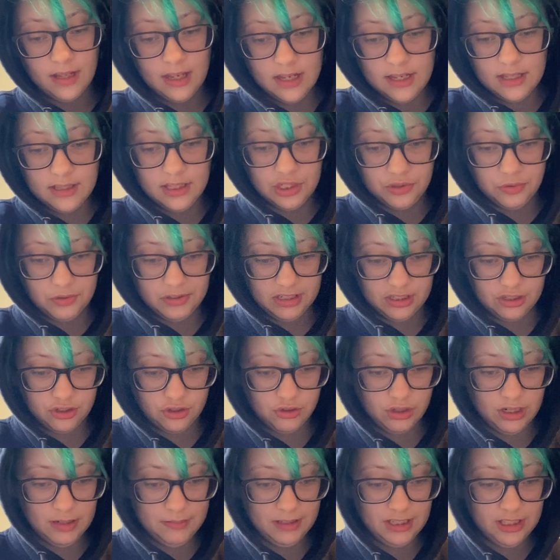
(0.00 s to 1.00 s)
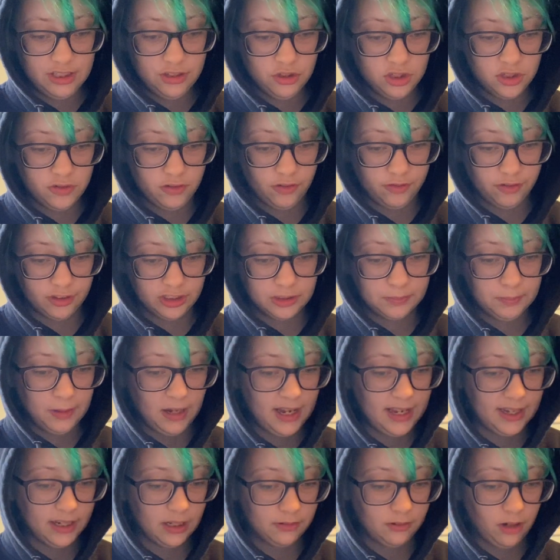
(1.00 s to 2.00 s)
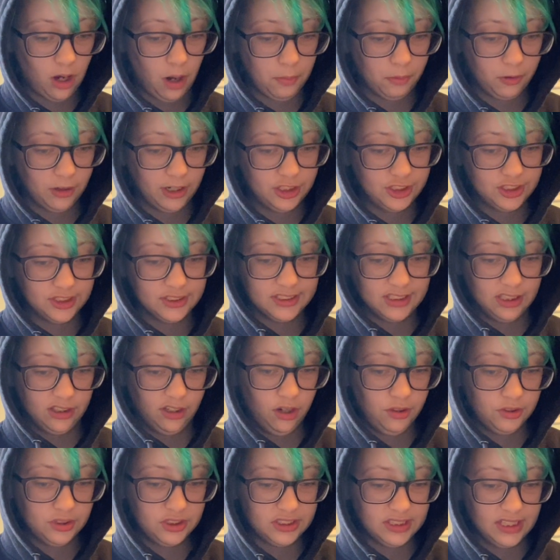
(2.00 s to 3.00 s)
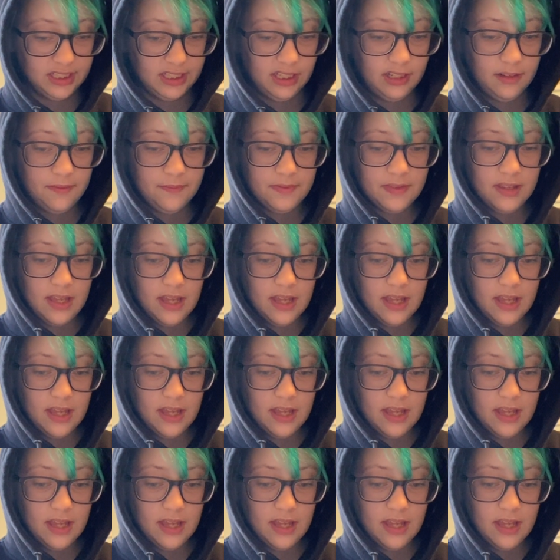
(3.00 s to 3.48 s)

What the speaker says: This was extremely useful for spying operations in Ghost City.